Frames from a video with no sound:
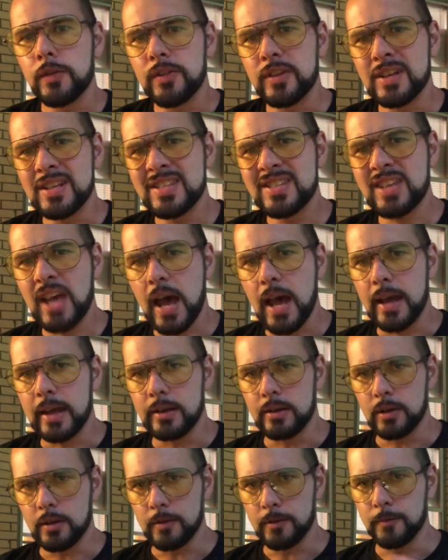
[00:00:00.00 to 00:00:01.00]
the
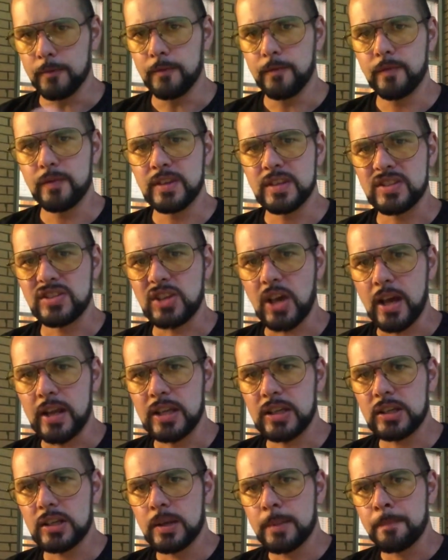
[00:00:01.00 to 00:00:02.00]
design of
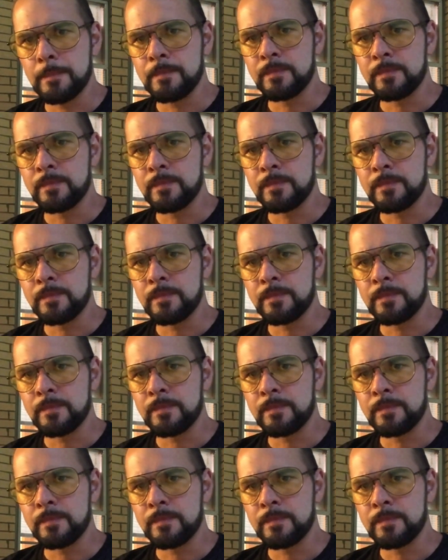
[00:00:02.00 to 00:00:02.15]
Sonic,